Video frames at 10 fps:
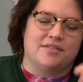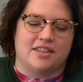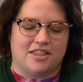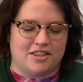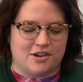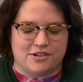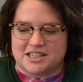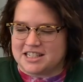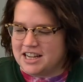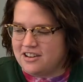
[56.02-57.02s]
So
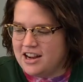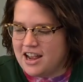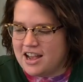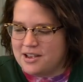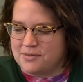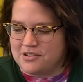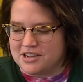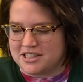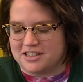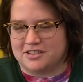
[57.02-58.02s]
to decorate, I am going
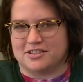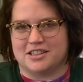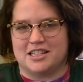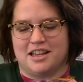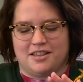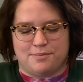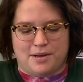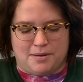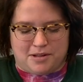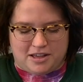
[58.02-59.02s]
to take some
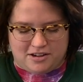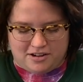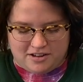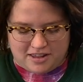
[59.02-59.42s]
pipe cleaners,